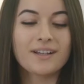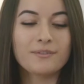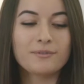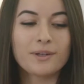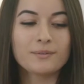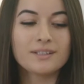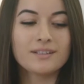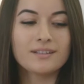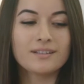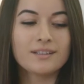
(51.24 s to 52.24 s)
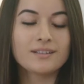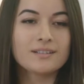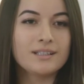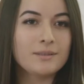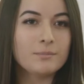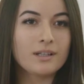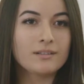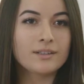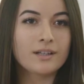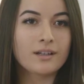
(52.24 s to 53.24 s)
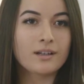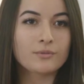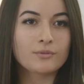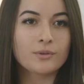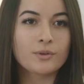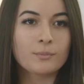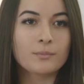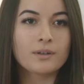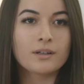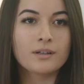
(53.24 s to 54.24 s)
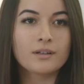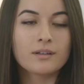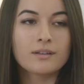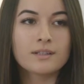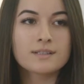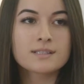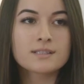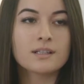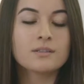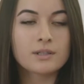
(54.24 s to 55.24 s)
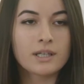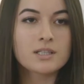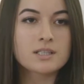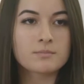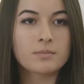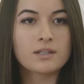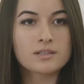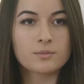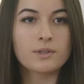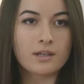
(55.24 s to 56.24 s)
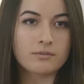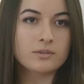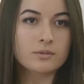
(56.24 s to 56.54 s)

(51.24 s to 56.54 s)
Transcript: I found it in an email that I got from this education page we have in